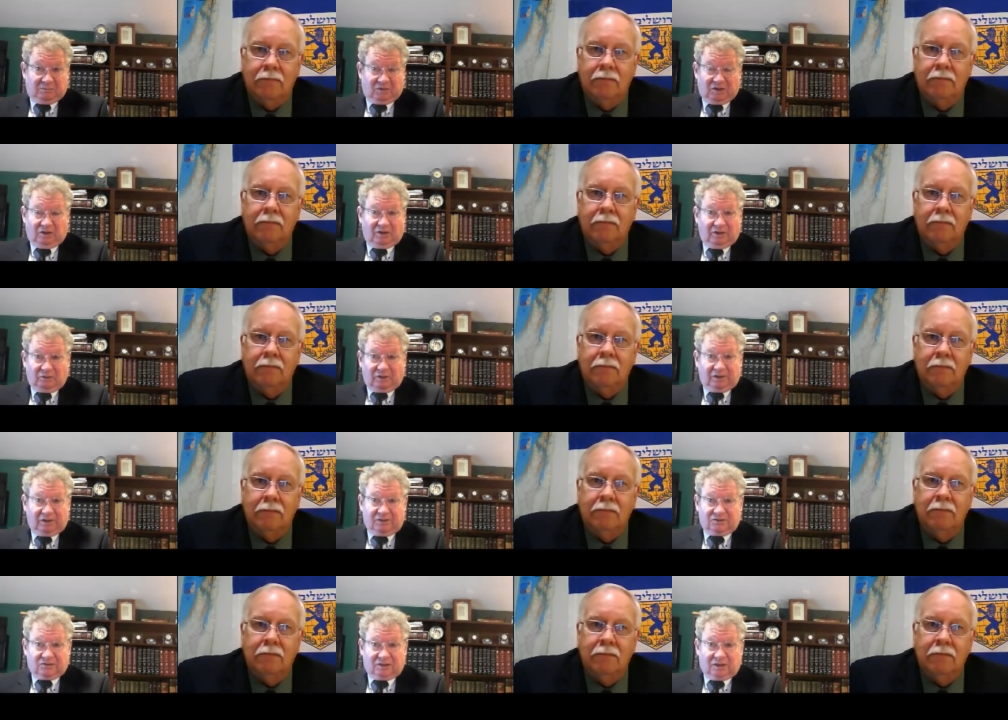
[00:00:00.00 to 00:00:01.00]
Speaker 1: Gary, what
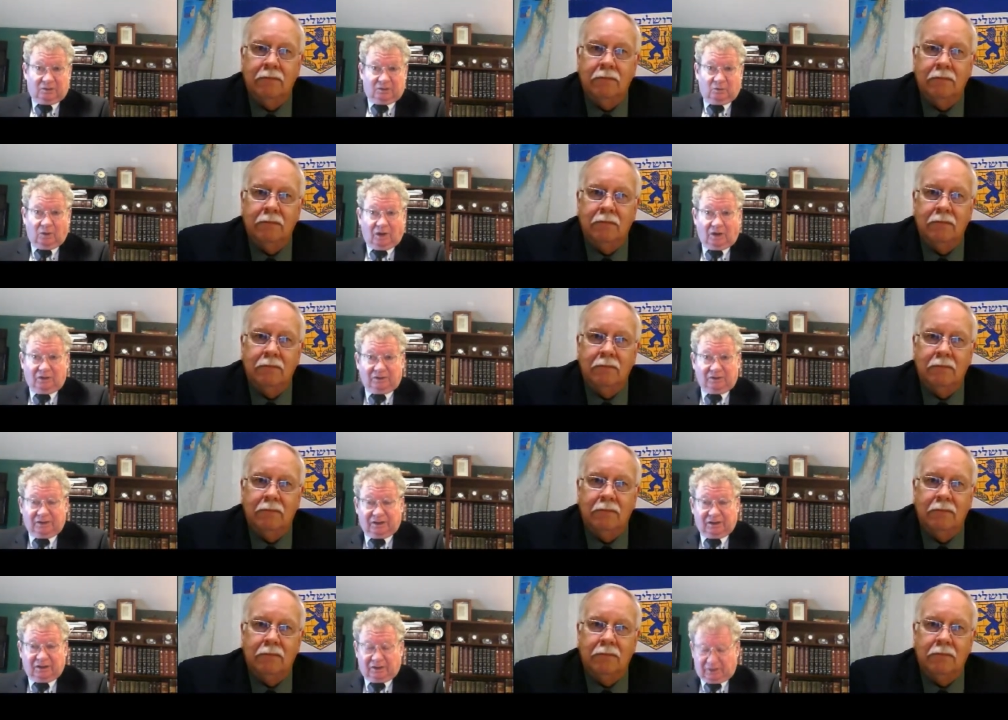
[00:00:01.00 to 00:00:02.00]
does uh, walled
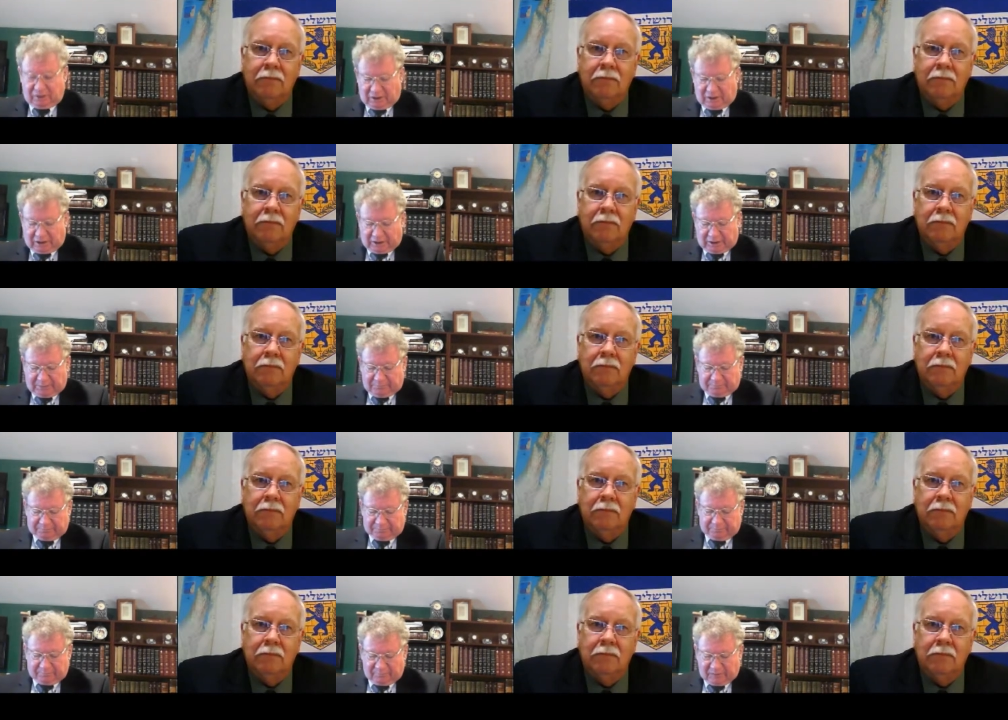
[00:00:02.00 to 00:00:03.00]
uh, or um,
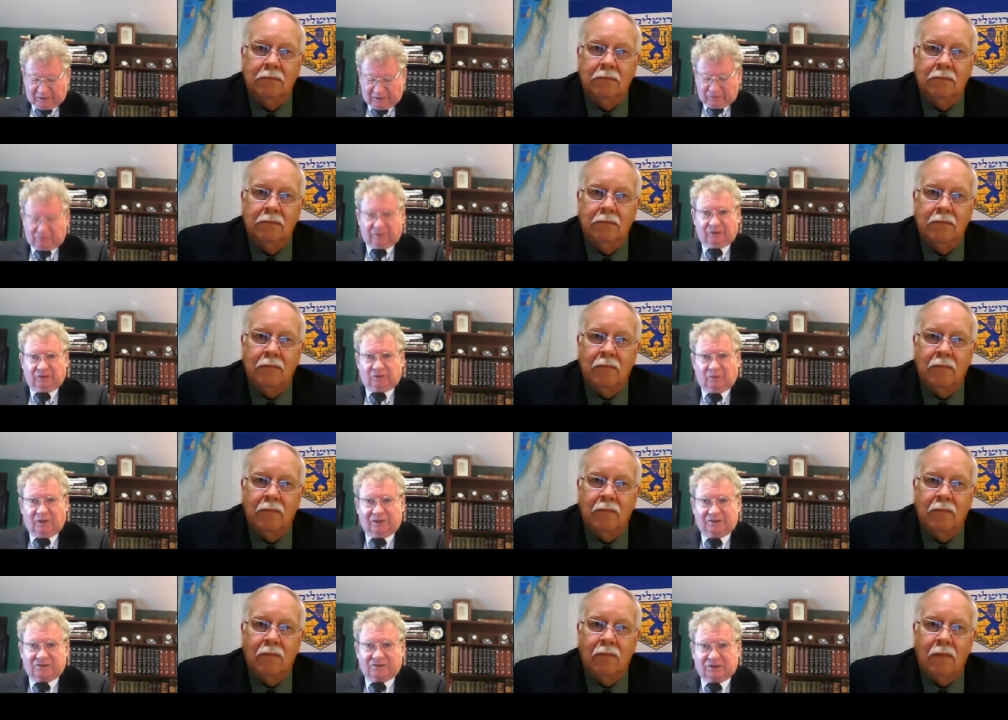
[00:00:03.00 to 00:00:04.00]
Israel
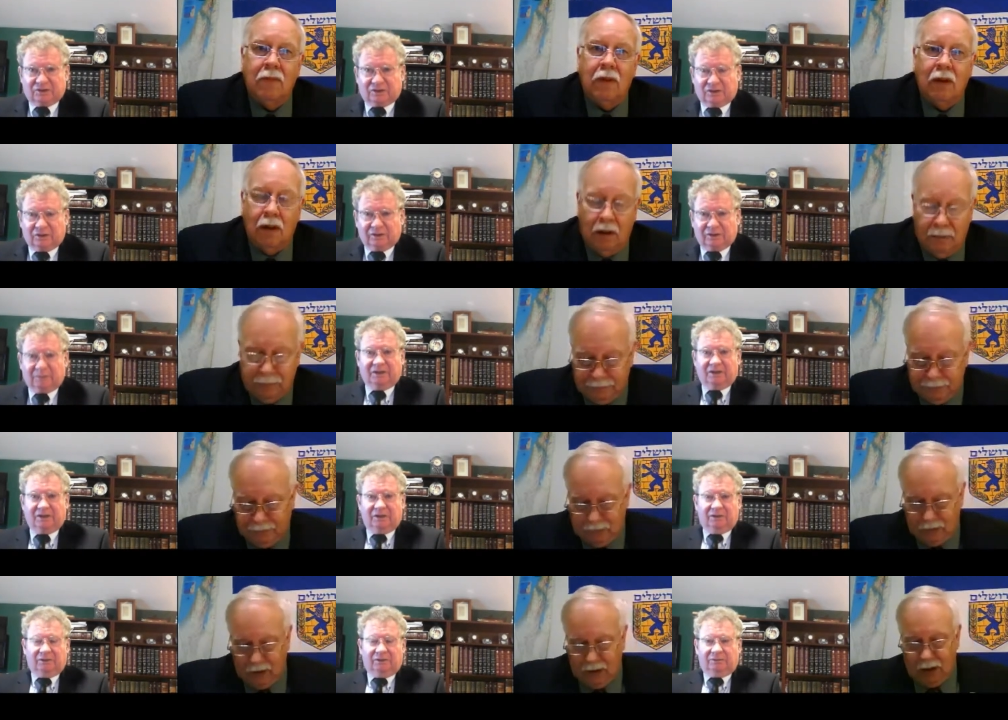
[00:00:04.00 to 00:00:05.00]
dwelling securely mean
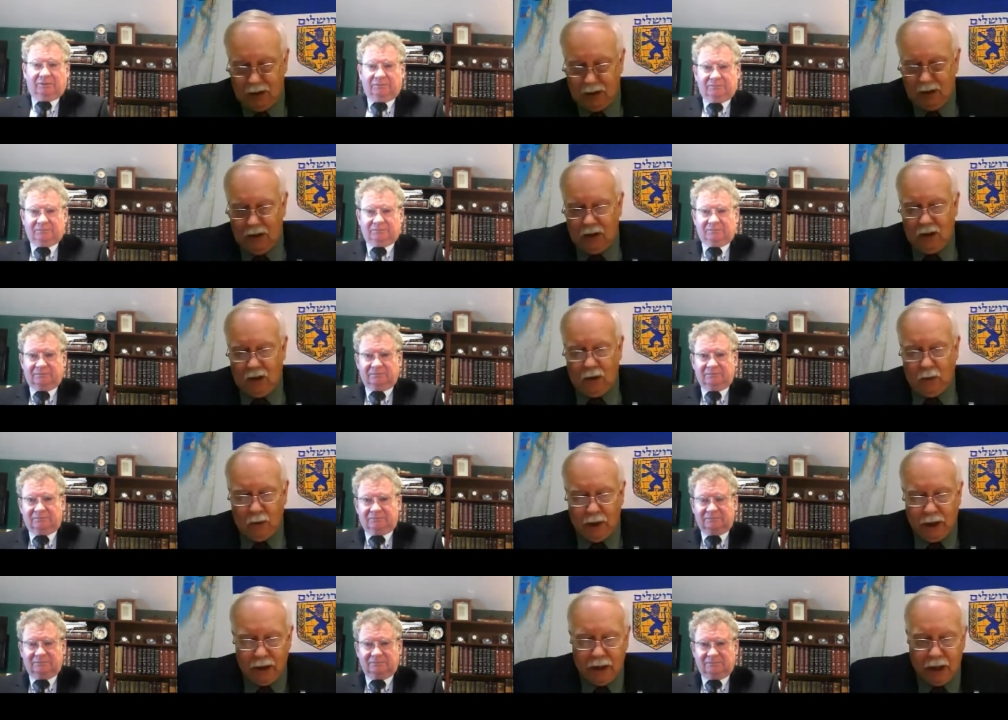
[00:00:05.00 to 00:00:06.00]
to you?
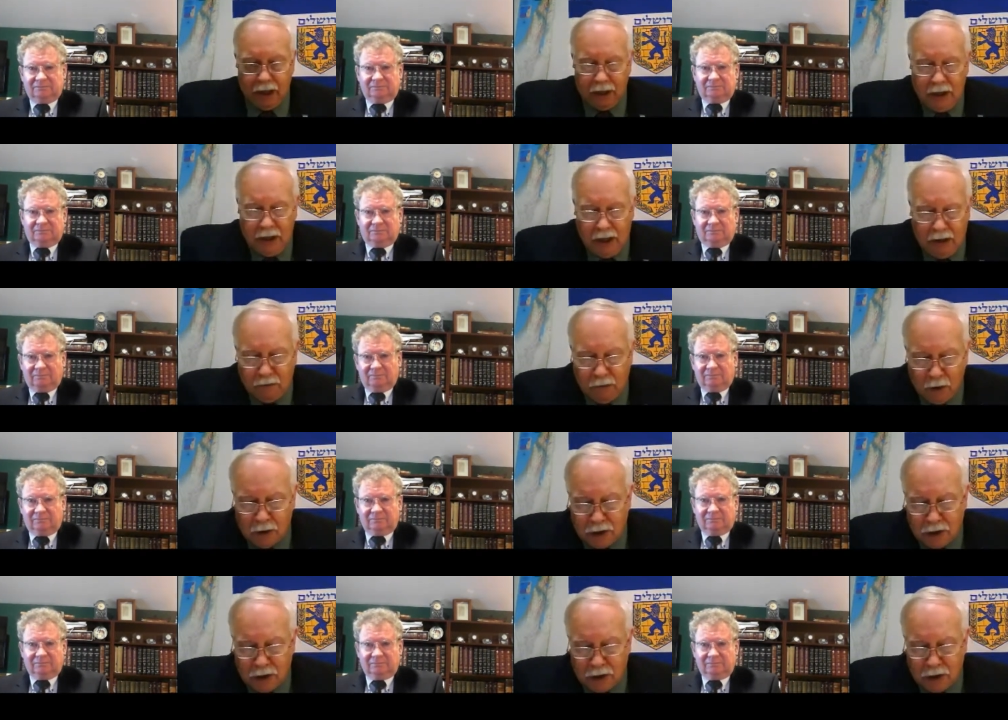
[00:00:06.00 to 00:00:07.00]
Speaker 2: Well, uh, in
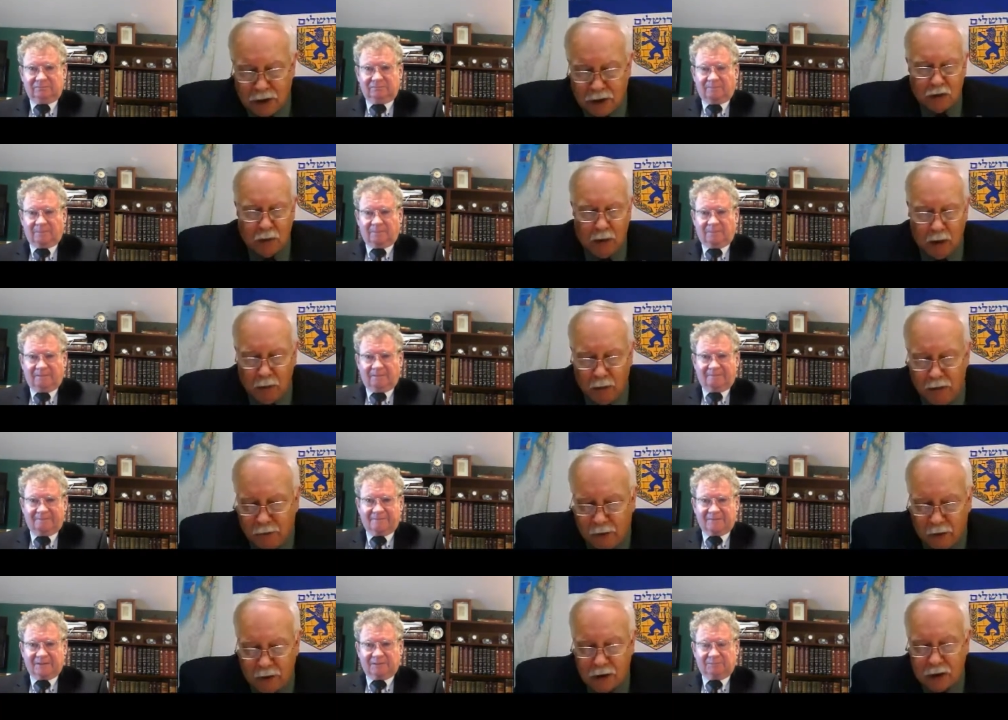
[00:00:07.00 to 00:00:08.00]
verse 8 is where
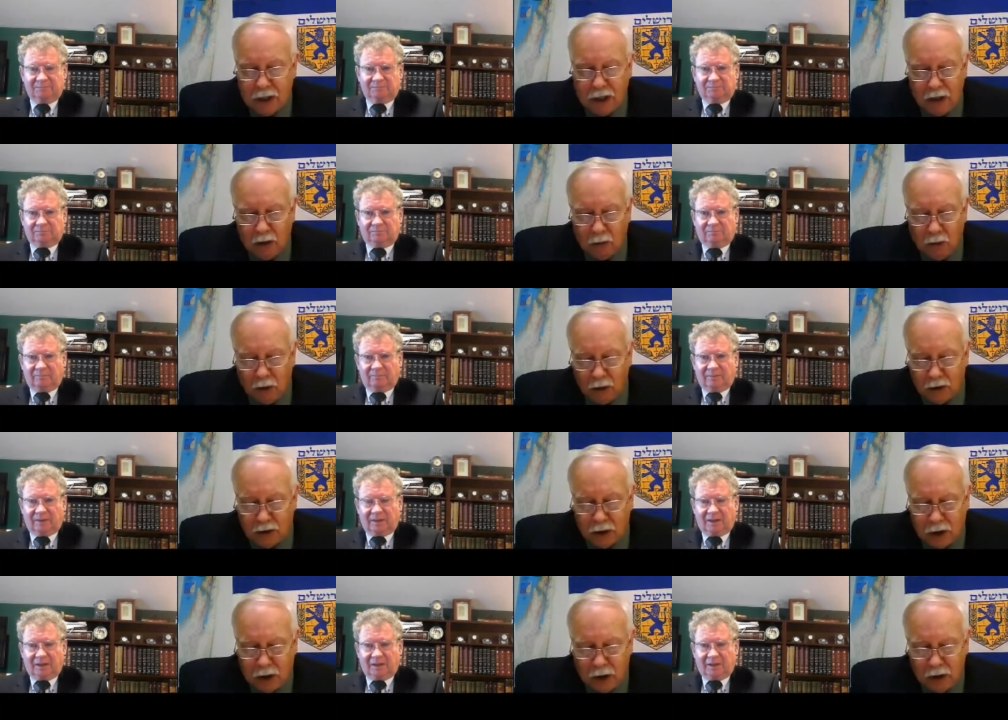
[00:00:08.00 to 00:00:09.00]
we first see the
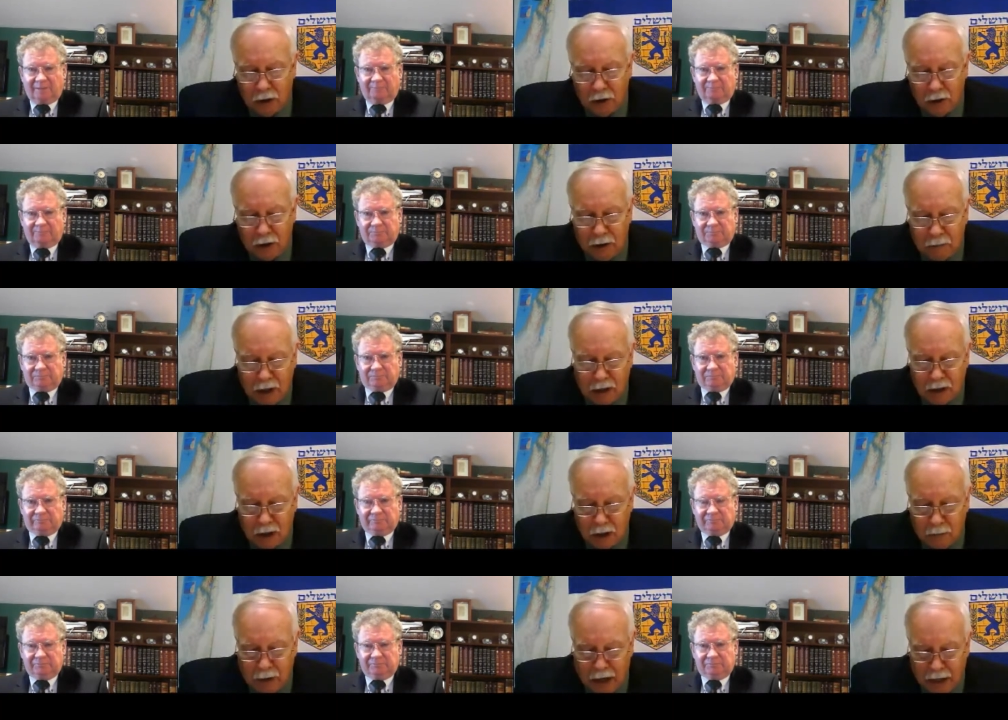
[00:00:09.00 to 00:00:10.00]
word securely
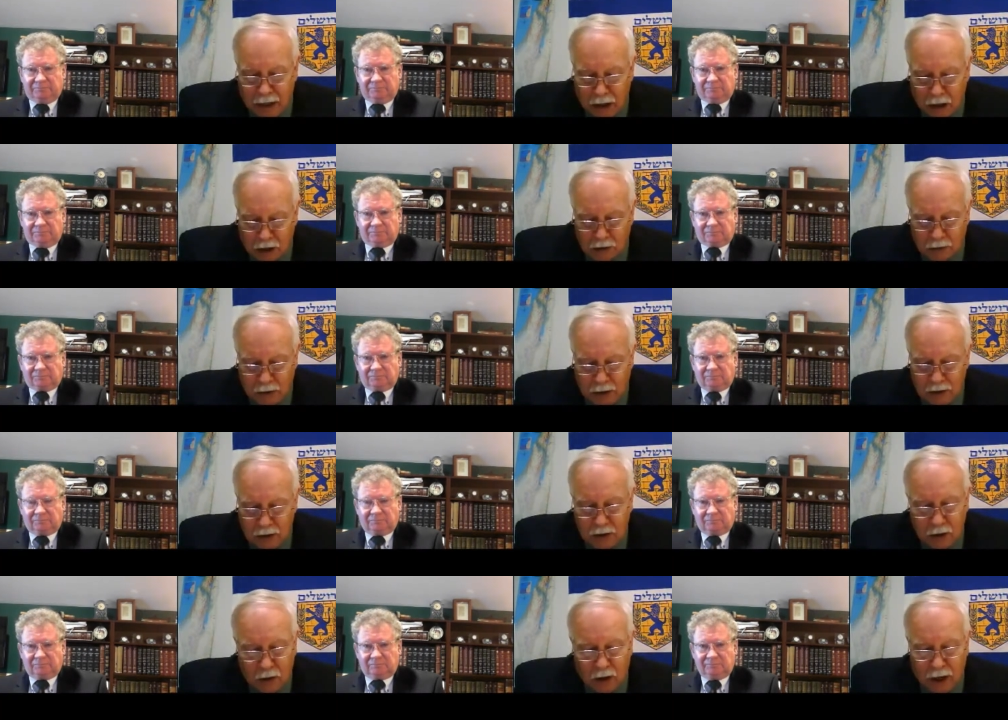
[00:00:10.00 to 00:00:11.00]
mentioned about
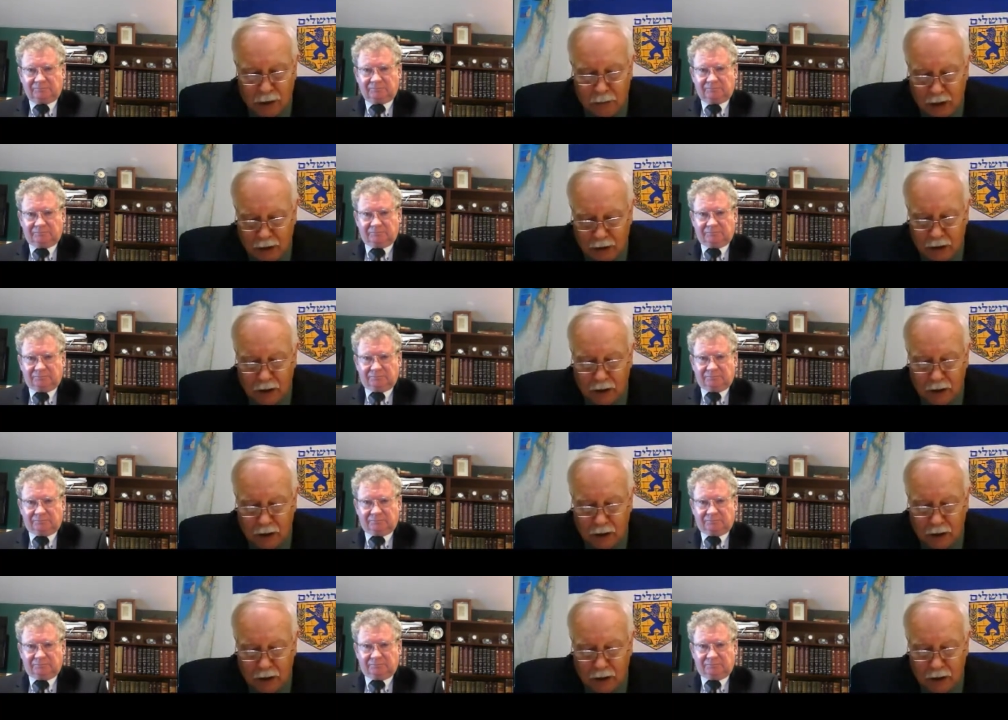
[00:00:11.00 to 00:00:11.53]
Israel, describing